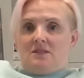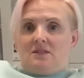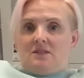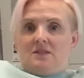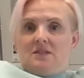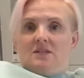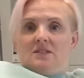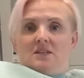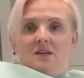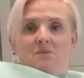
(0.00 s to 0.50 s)

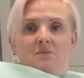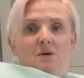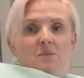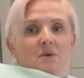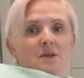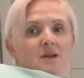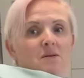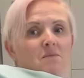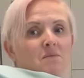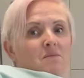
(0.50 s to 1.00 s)
These come up
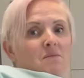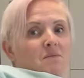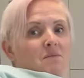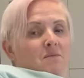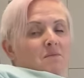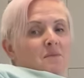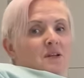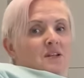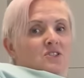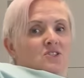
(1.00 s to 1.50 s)
like
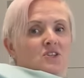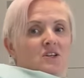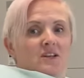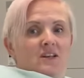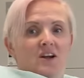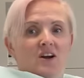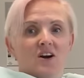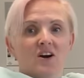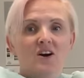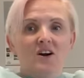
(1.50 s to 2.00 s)
majorly
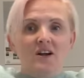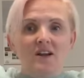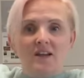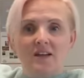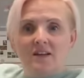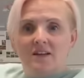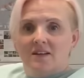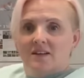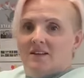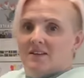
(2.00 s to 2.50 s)
high.